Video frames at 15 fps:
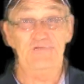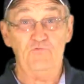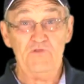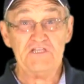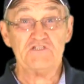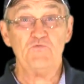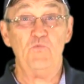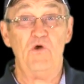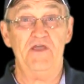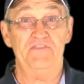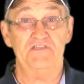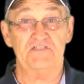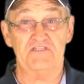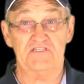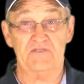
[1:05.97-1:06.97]
The reason why
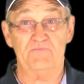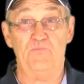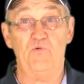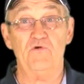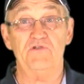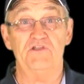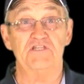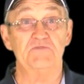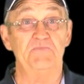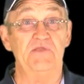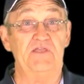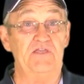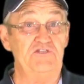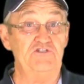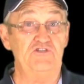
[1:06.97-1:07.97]
this is important is
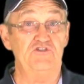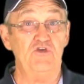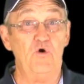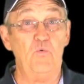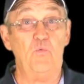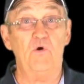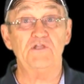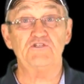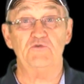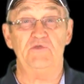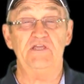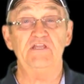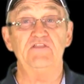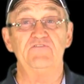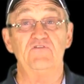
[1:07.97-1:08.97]
because you don't want to
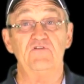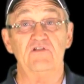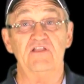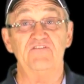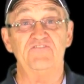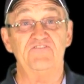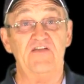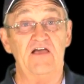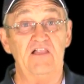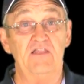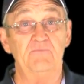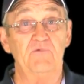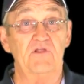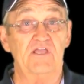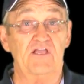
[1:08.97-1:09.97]
inadvertently foul
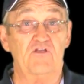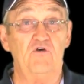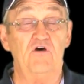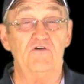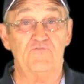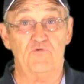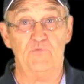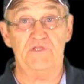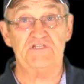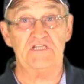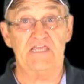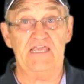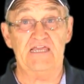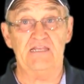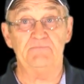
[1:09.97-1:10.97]
them or get called for
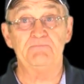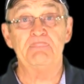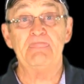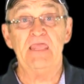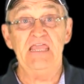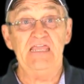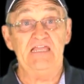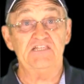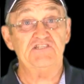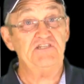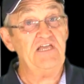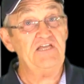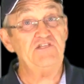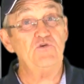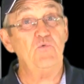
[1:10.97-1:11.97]
reaching in.
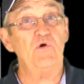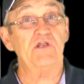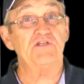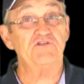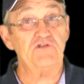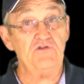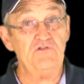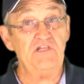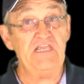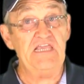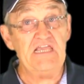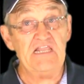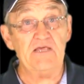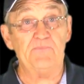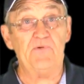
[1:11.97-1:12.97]
Instead, you want to turn the
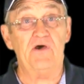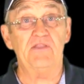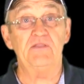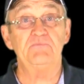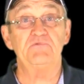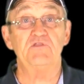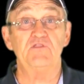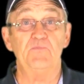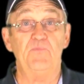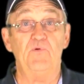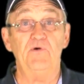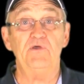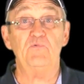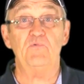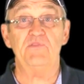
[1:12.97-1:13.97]
heat up on them to the
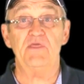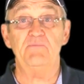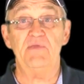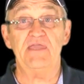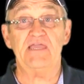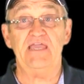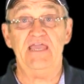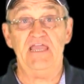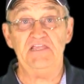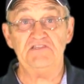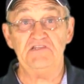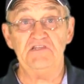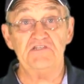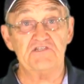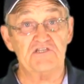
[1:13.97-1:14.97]
point where they make a
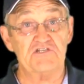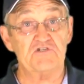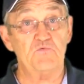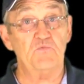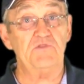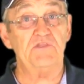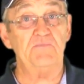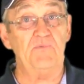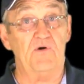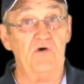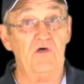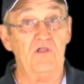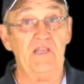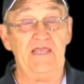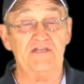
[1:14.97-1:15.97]
hasty decision with the
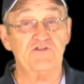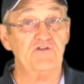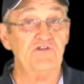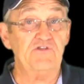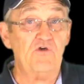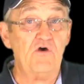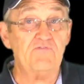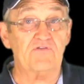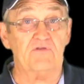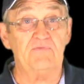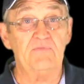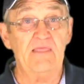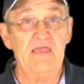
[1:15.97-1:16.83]
ball and turn it over.